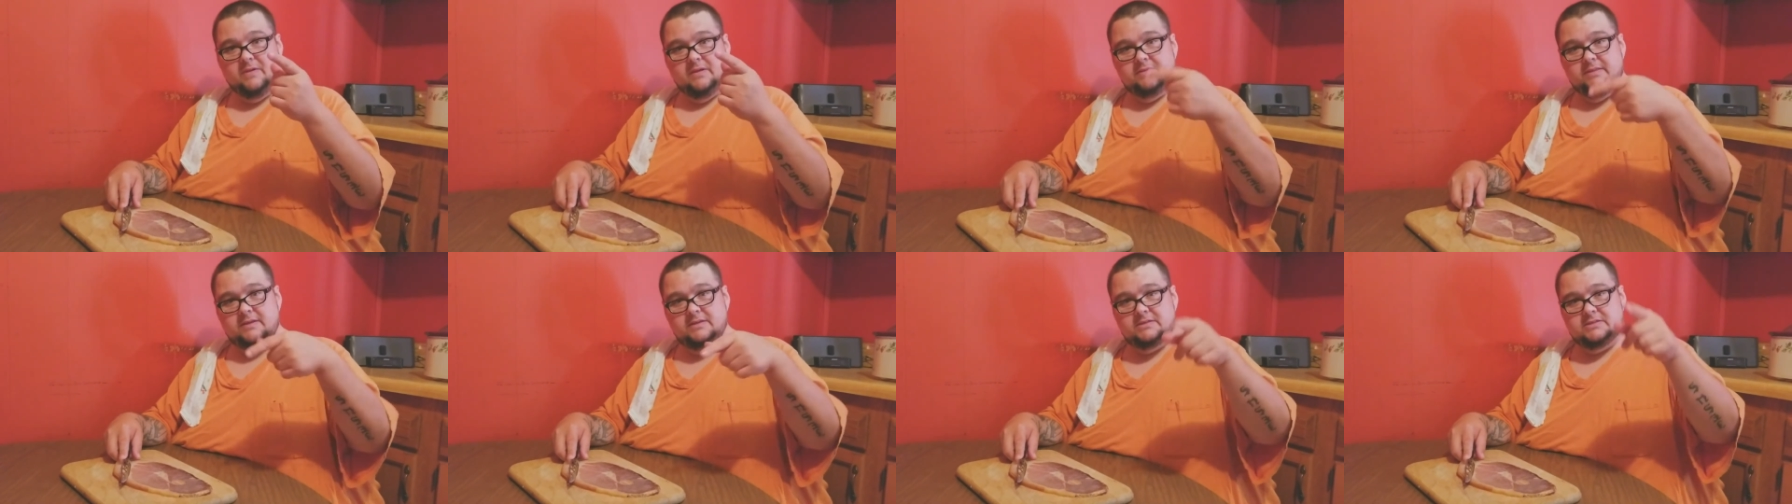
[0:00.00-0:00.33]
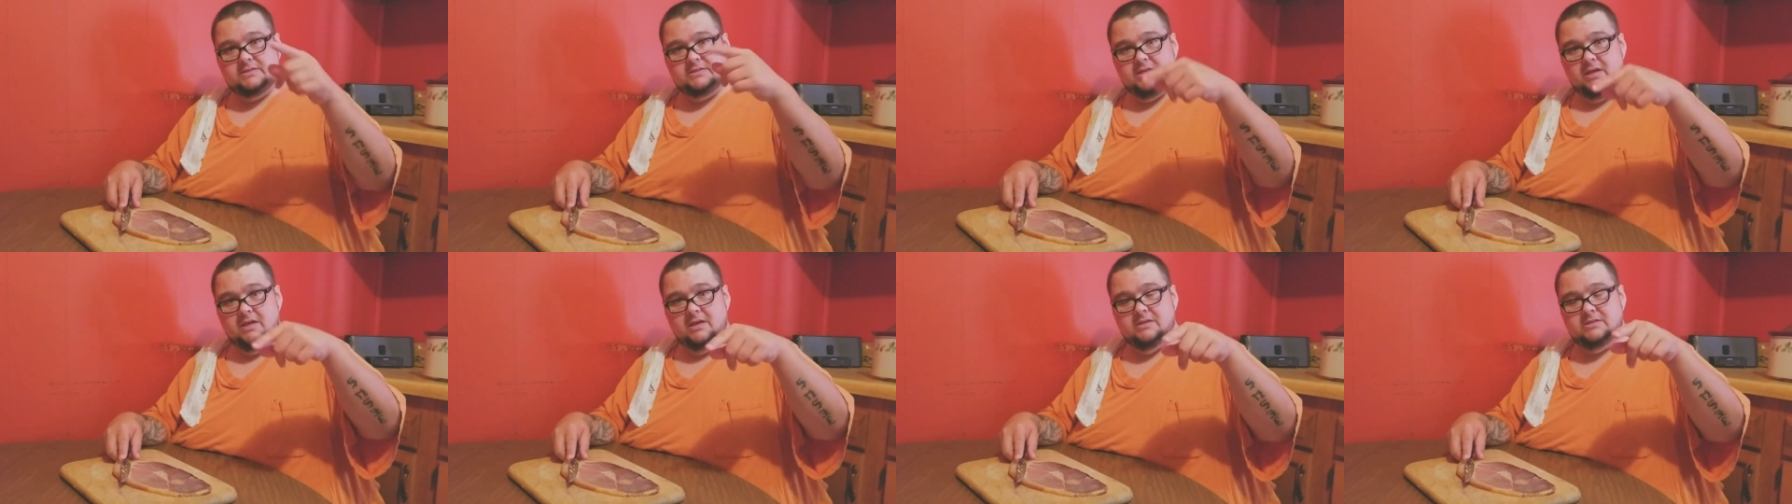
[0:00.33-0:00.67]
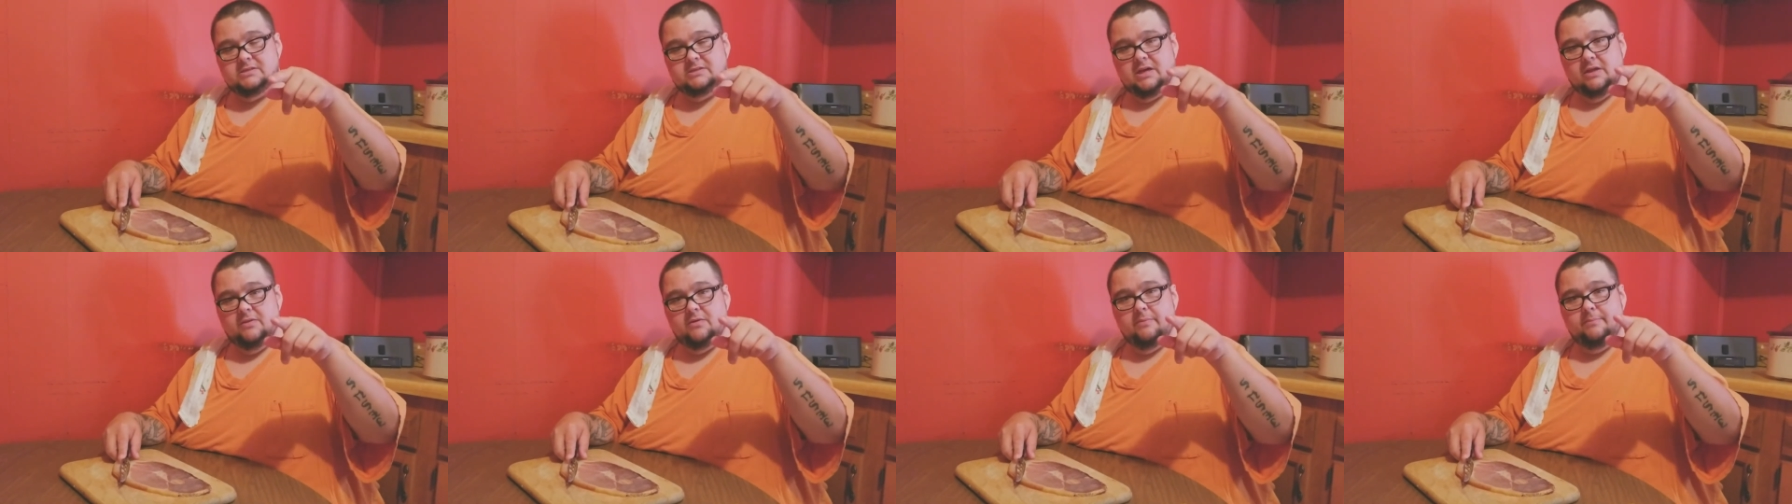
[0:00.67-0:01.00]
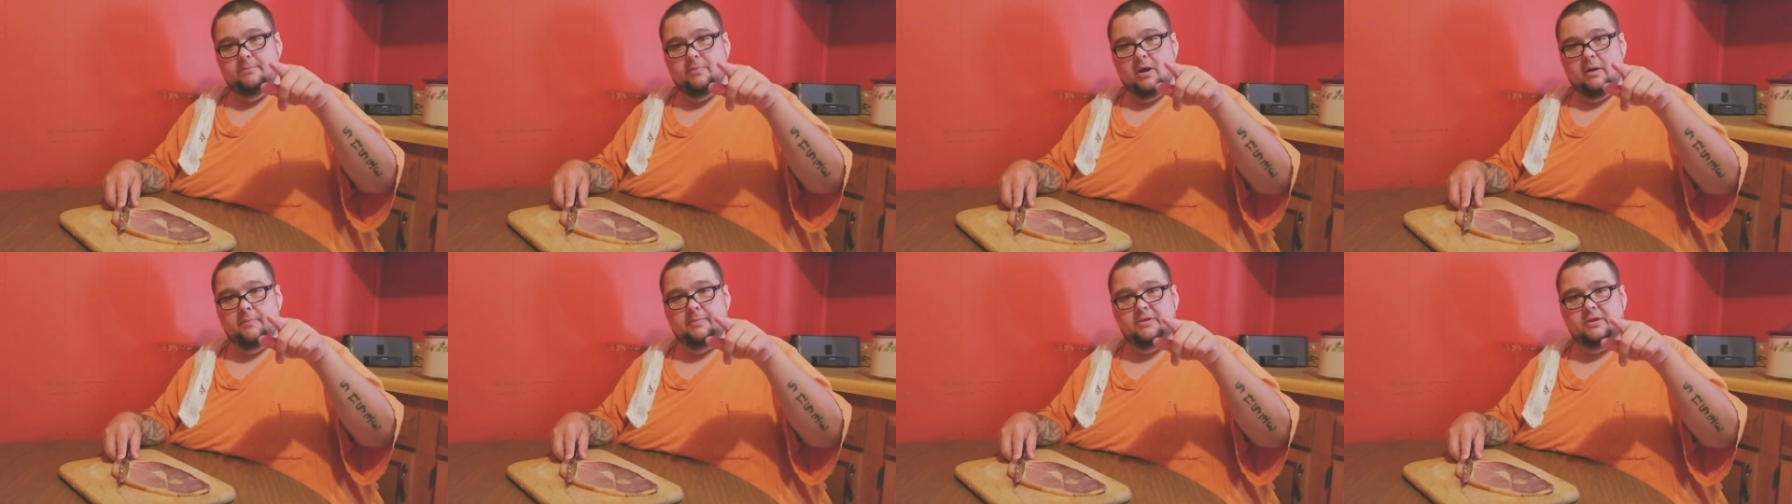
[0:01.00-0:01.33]
This Southern
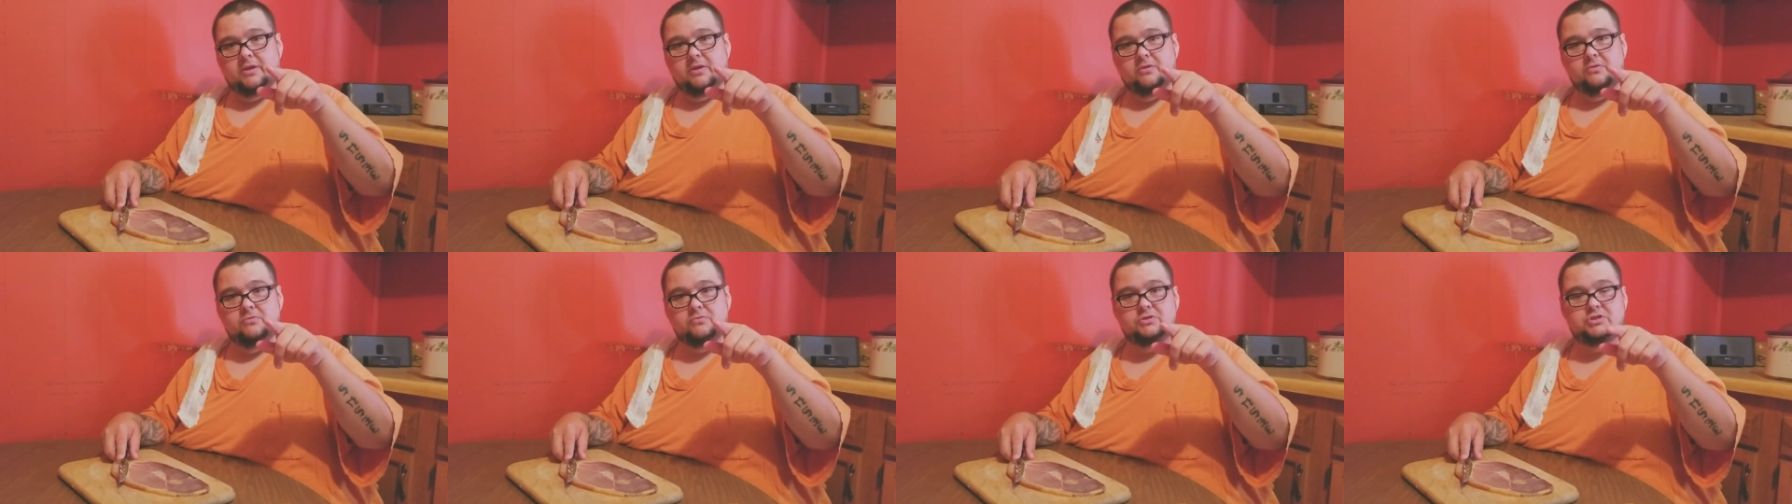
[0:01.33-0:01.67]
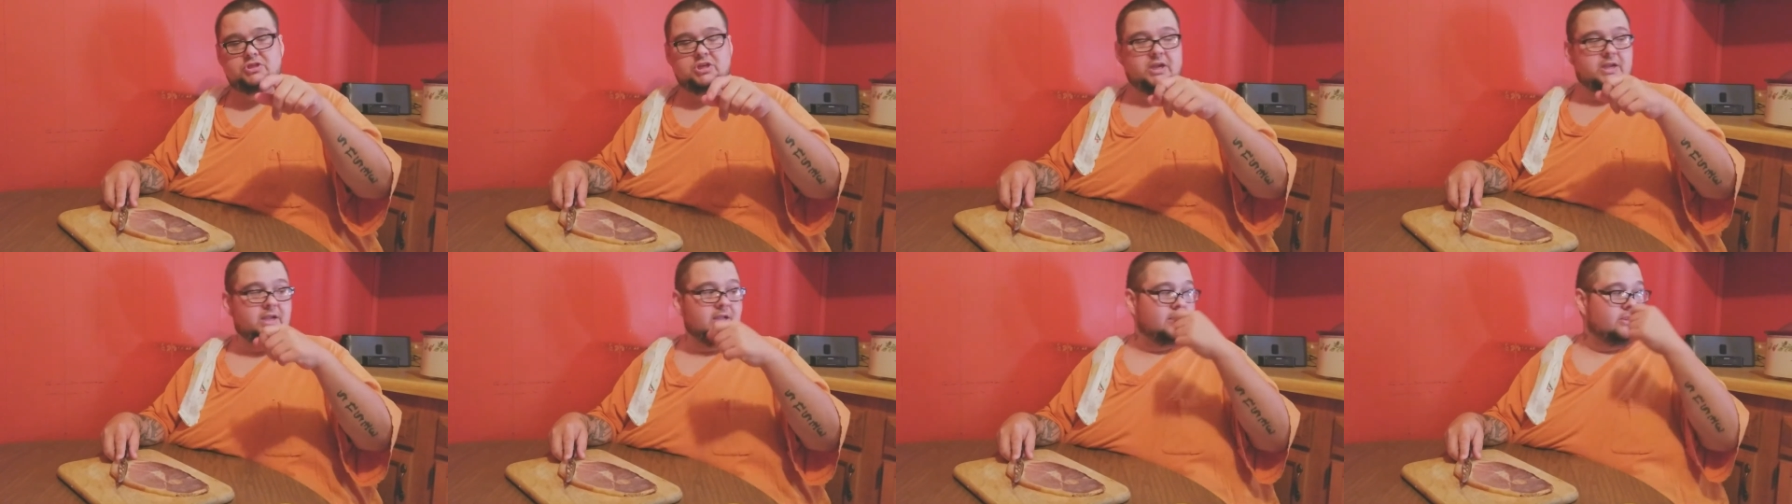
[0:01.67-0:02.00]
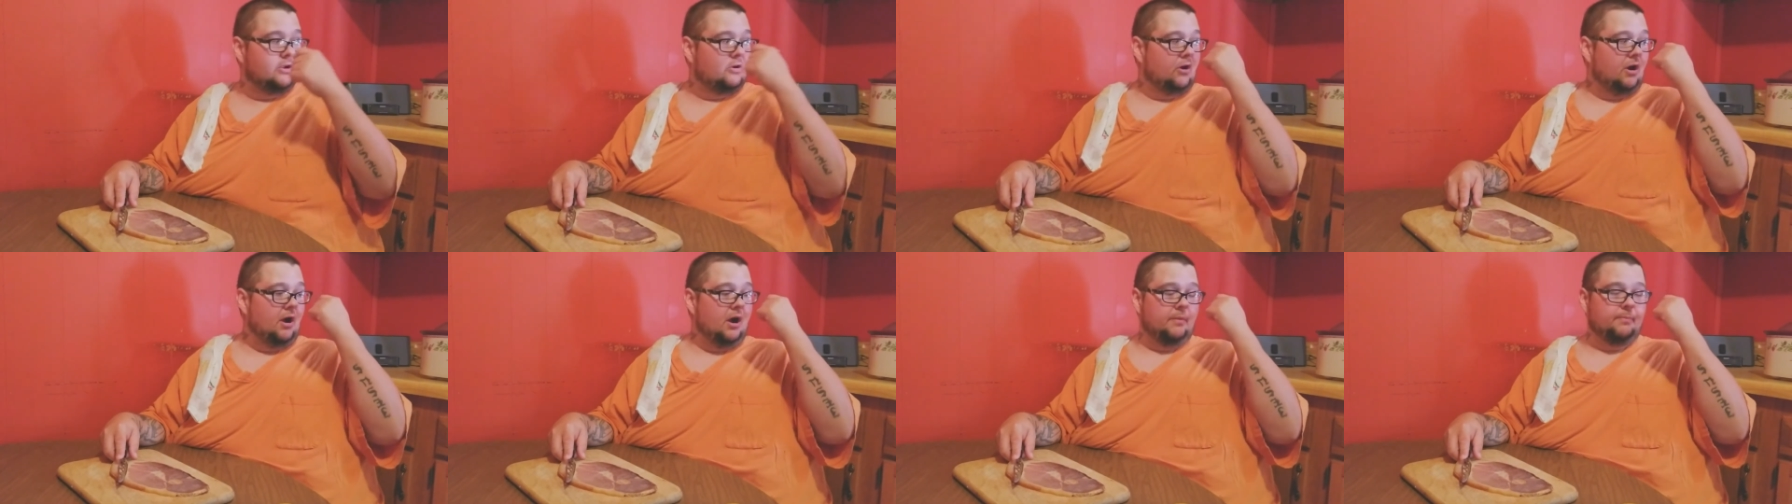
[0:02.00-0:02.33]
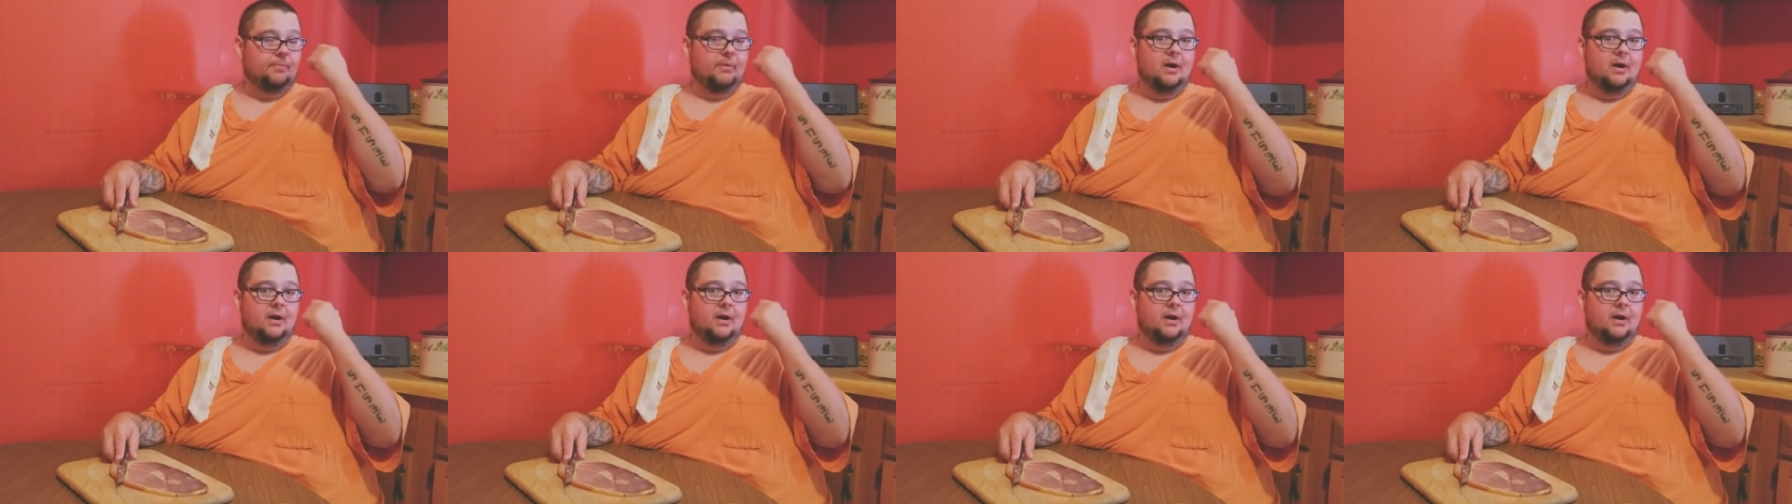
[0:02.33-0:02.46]
barbecue chicken crock